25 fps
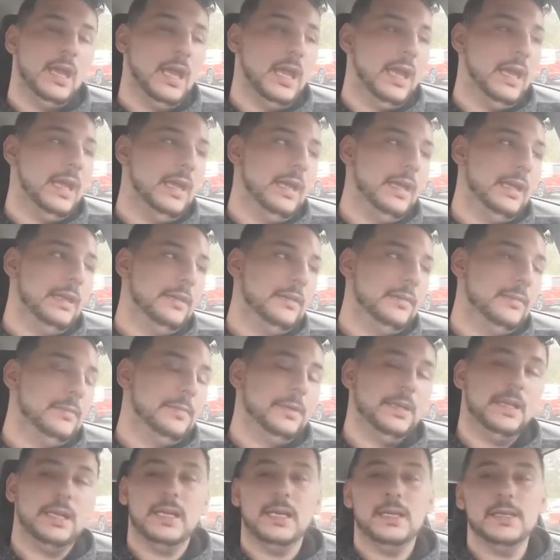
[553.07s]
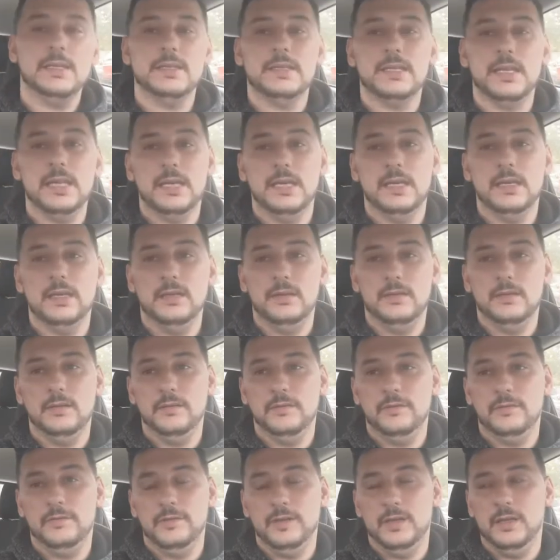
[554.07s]
And because
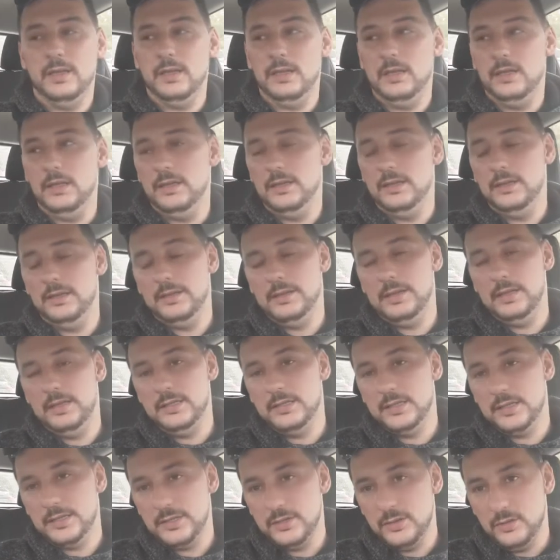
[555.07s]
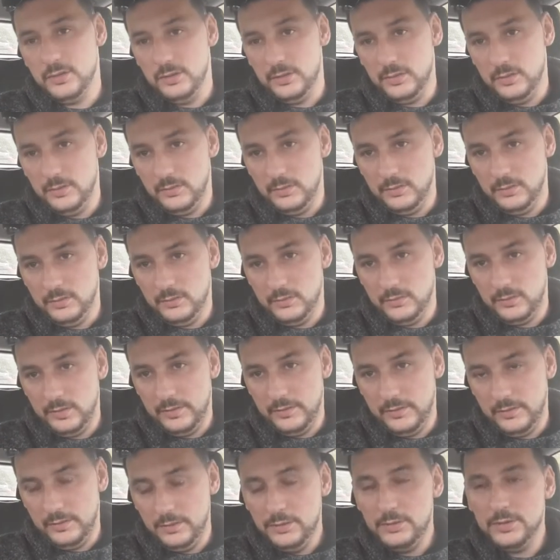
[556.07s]
of the Industrial
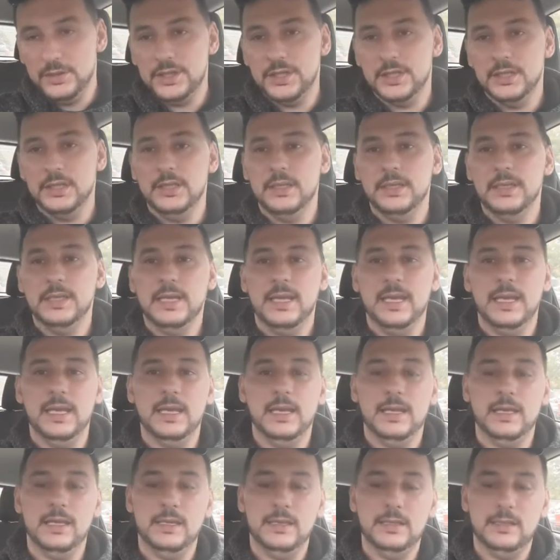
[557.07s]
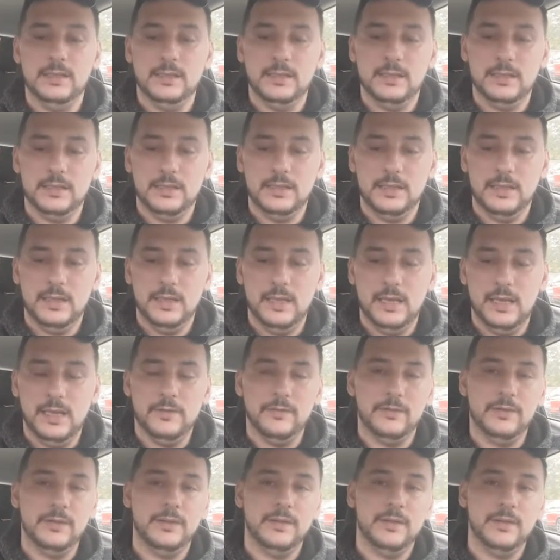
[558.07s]
Revolution and
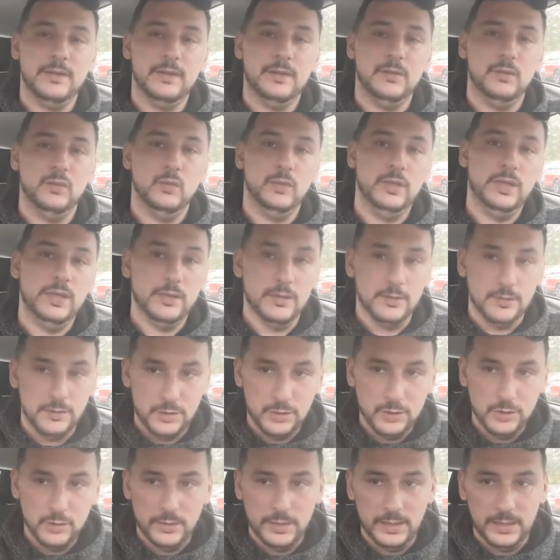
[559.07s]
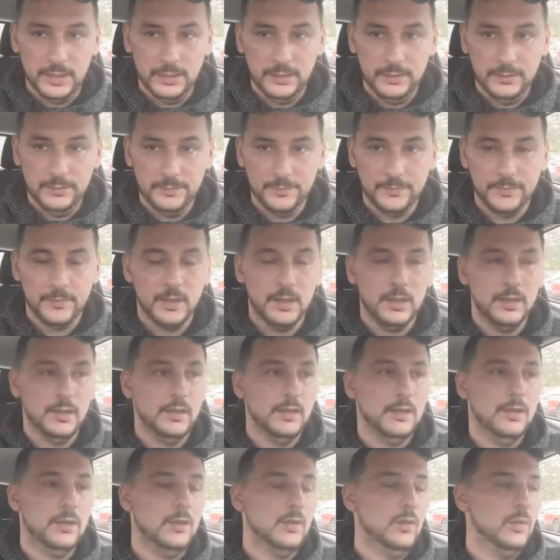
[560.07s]
everything we are doing,
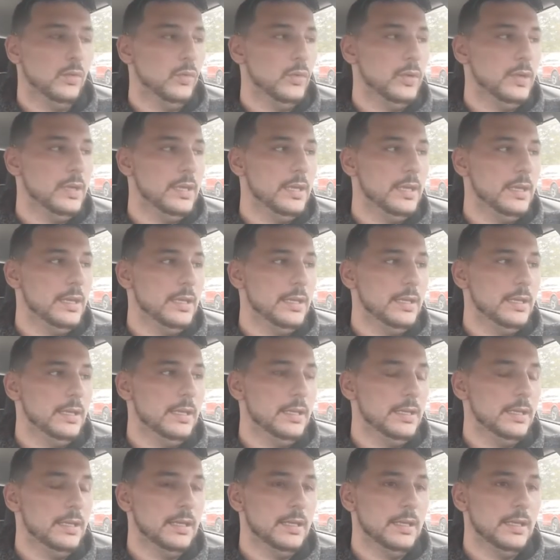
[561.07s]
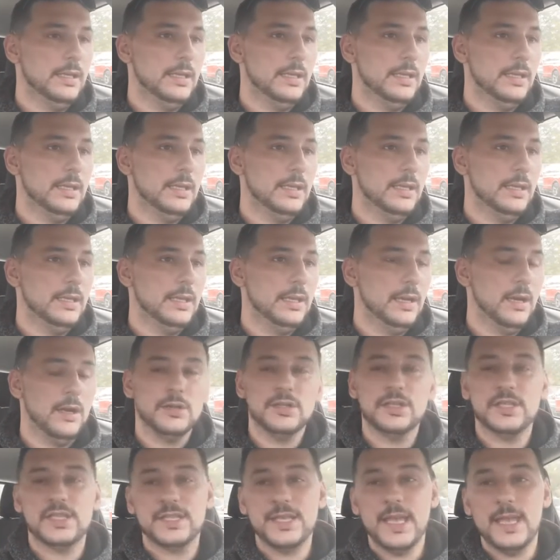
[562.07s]
we
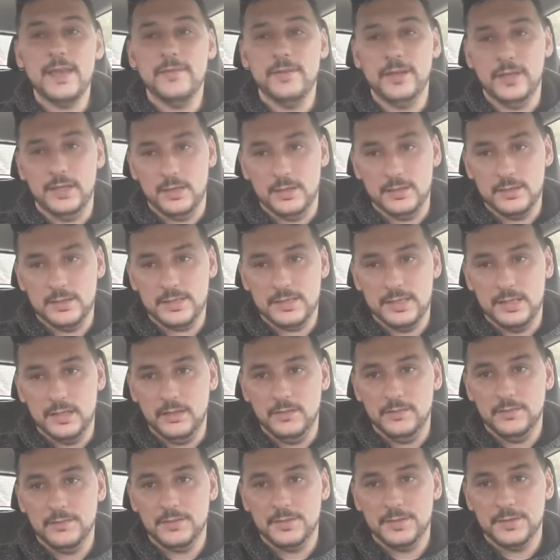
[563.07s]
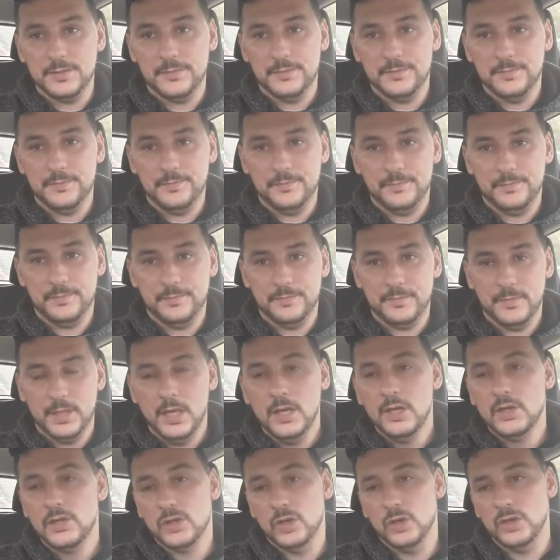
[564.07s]
are saving ourselves.
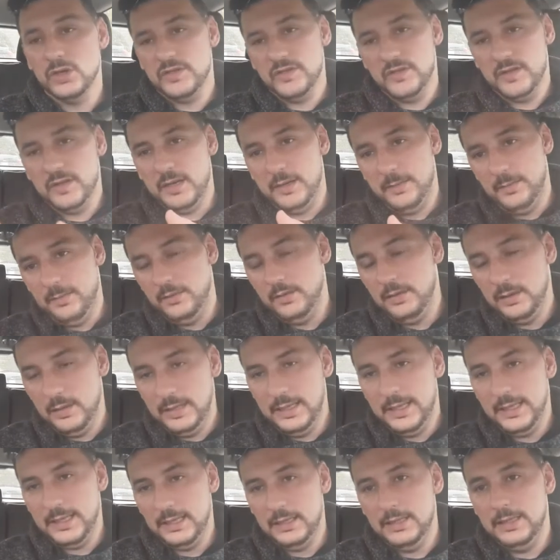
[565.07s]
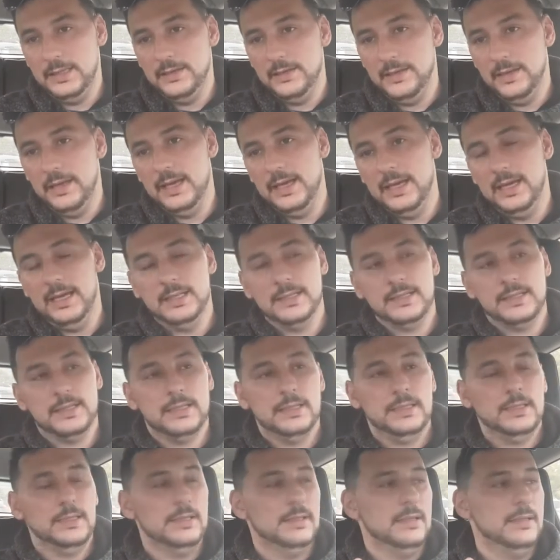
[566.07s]
So it's very likely that
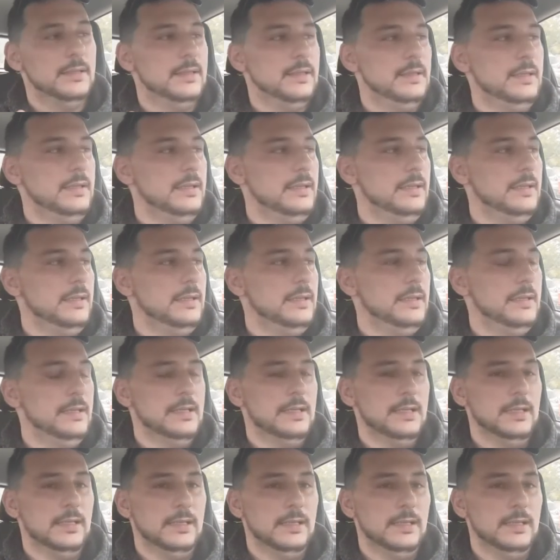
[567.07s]
the